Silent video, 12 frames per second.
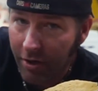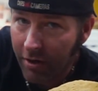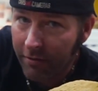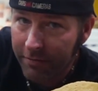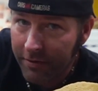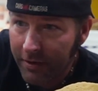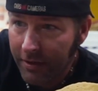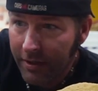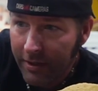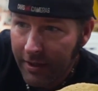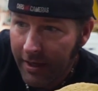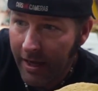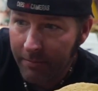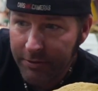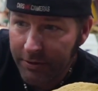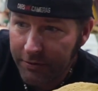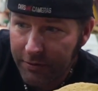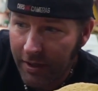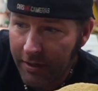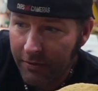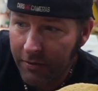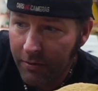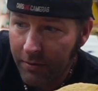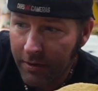off. I'm just trying to
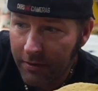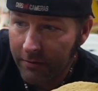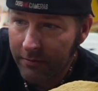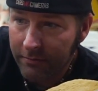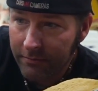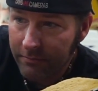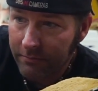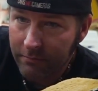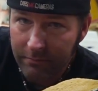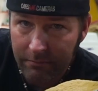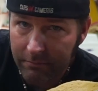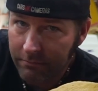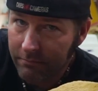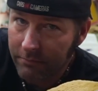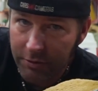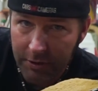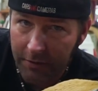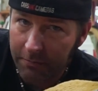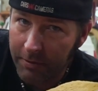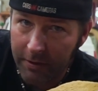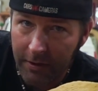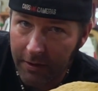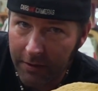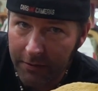do it just
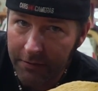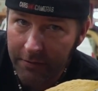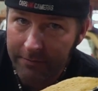because.